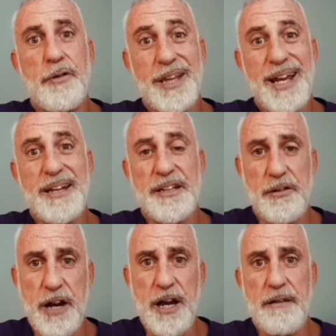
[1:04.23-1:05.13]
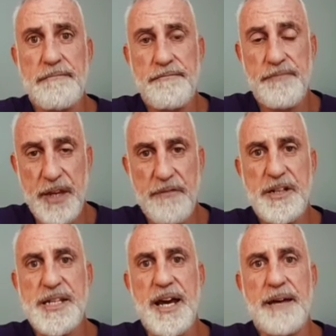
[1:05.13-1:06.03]
I will land on the ground,
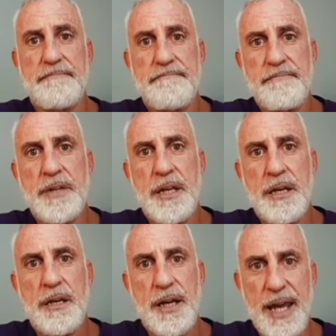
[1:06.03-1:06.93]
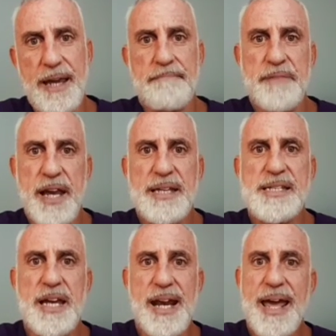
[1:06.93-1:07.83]
every time. Again, I can
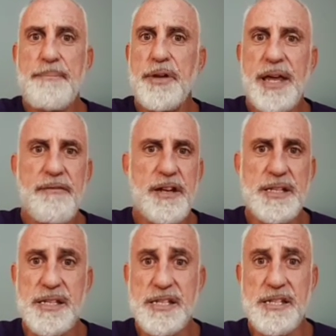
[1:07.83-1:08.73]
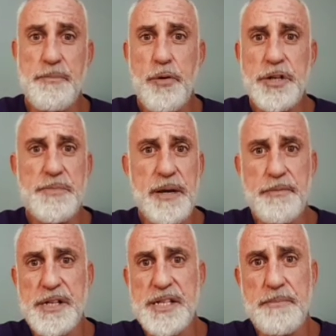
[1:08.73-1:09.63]
cite ample evidence that supports my
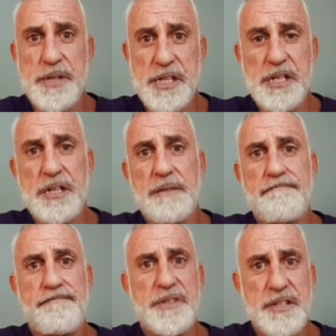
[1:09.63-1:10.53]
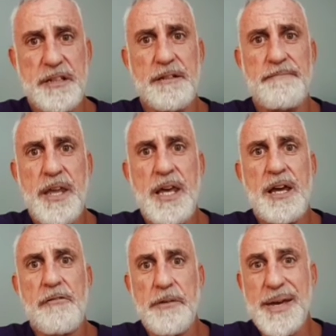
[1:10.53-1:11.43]
presupposition. Still,
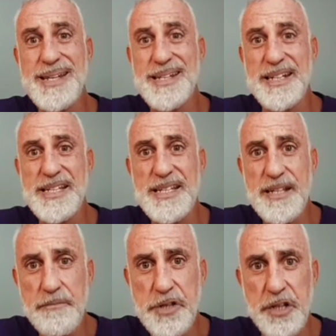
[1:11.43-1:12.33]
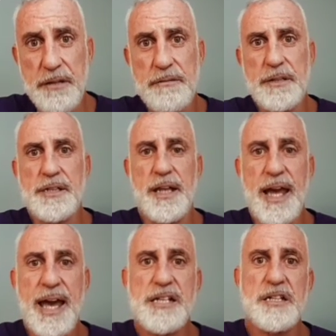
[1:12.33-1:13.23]
it remains an assumption until
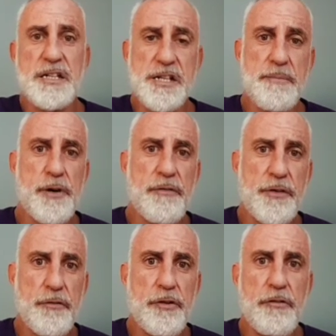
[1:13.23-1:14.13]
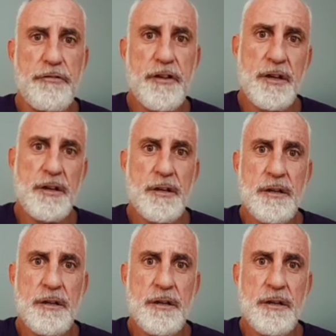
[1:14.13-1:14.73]
I actually jump off the roof,